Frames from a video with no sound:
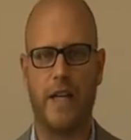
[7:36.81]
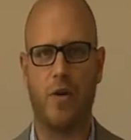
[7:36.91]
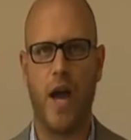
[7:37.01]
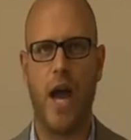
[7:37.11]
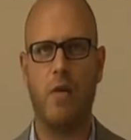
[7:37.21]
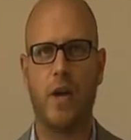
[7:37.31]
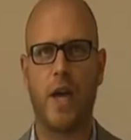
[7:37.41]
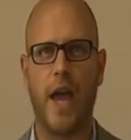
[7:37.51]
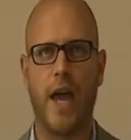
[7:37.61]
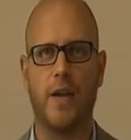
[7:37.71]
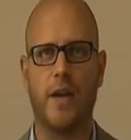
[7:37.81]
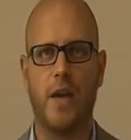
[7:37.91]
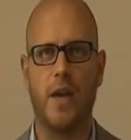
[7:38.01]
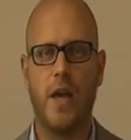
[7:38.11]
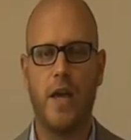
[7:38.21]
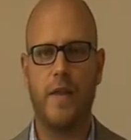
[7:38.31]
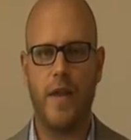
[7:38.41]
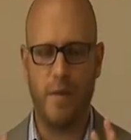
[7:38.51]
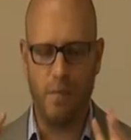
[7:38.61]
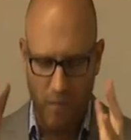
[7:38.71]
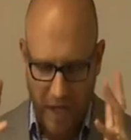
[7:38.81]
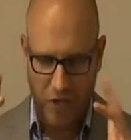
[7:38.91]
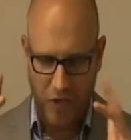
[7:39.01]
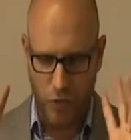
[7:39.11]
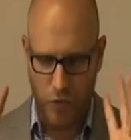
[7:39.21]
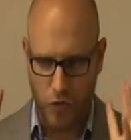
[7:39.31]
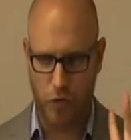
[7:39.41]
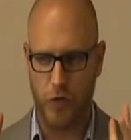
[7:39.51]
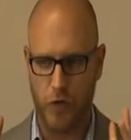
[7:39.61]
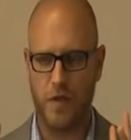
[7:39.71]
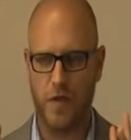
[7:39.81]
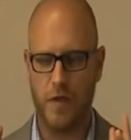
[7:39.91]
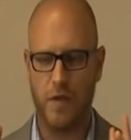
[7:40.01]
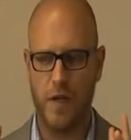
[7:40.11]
or how can the mental truths